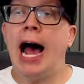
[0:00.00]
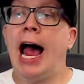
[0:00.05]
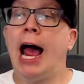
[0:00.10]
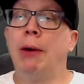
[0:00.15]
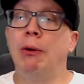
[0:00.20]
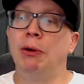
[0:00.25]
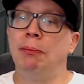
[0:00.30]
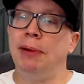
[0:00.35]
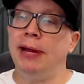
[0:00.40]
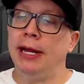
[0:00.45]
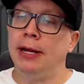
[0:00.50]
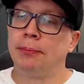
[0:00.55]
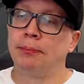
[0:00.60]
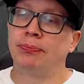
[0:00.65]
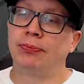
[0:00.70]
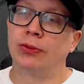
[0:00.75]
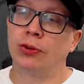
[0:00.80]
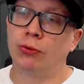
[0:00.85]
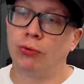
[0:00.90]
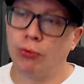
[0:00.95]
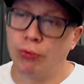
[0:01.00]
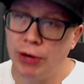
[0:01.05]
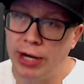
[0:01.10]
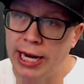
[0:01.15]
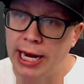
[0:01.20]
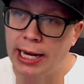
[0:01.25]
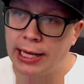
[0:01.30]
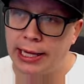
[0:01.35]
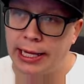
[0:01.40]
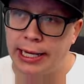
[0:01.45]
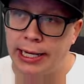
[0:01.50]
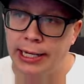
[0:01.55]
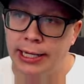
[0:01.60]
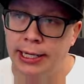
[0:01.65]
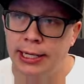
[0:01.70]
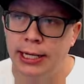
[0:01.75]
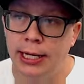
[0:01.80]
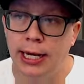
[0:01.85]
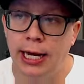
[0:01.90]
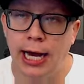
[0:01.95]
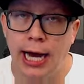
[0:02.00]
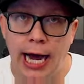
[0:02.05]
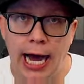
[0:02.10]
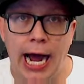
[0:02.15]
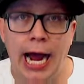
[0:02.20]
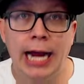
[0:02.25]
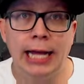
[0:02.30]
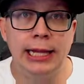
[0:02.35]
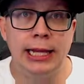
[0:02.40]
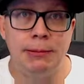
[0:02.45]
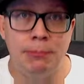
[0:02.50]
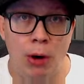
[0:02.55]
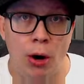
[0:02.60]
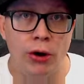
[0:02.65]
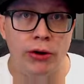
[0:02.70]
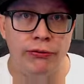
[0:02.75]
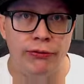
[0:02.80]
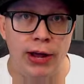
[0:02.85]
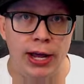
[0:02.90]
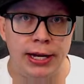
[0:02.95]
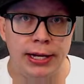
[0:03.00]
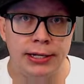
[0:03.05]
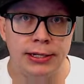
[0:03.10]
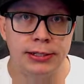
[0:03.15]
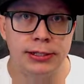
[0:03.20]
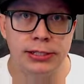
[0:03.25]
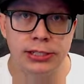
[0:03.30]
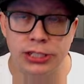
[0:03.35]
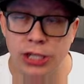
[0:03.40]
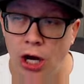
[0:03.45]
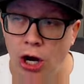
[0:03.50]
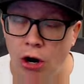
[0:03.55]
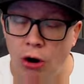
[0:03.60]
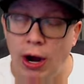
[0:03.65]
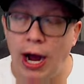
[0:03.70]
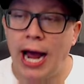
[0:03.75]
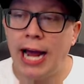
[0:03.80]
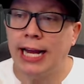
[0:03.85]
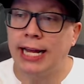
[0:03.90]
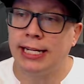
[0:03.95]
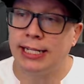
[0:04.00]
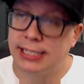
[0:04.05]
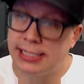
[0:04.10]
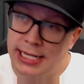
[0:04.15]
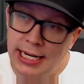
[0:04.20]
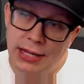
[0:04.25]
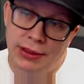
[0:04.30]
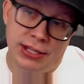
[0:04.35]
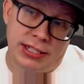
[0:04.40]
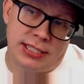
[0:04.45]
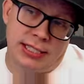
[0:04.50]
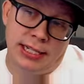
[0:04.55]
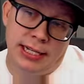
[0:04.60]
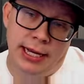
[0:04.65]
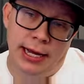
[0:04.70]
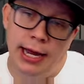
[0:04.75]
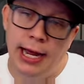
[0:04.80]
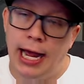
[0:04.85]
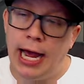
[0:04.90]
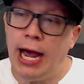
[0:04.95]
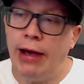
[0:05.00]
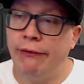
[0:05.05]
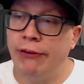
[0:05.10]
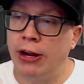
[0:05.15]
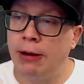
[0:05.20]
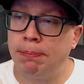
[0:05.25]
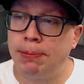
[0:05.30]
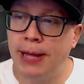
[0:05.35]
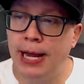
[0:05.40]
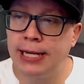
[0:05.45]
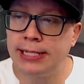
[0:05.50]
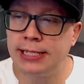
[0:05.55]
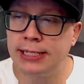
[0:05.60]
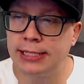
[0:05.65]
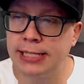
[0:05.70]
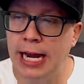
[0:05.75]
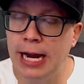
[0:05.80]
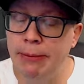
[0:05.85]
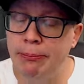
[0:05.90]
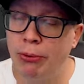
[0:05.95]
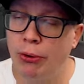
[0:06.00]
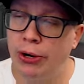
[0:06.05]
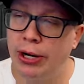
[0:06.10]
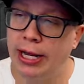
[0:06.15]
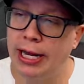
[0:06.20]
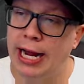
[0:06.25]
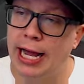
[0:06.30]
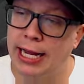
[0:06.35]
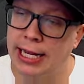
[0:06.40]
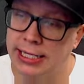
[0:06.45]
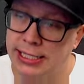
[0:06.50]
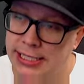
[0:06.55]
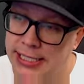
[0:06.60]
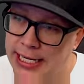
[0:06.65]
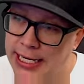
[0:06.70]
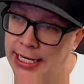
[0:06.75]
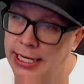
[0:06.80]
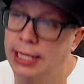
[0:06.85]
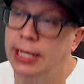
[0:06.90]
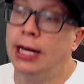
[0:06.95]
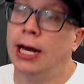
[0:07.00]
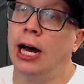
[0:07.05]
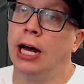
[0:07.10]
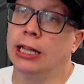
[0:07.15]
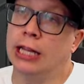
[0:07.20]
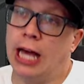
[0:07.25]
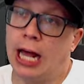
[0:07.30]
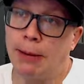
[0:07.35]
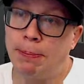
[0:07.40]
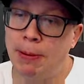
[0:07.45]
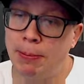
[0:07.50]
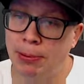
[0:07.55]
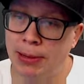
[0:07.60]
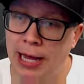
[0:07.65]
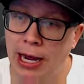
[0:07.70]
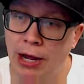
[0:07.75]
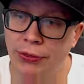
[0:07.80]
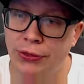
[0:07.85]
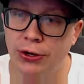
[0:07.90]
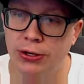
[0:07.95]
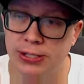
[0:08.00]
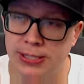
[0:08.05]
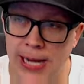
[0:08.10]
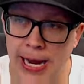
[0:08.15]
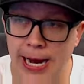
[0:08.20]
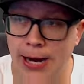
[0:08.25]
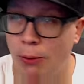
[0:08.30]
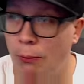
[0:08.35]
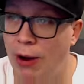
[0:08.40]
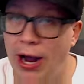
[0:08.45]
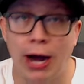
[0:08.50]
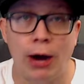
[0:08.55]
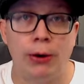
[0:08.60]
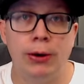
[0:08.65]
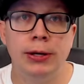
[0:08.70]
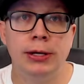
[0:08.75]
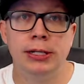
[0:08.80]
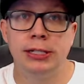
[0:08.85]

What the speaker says: I would be really highly motivated. So I can see this having a place in skateboarding, and I can see a lot of people out there saying, wow,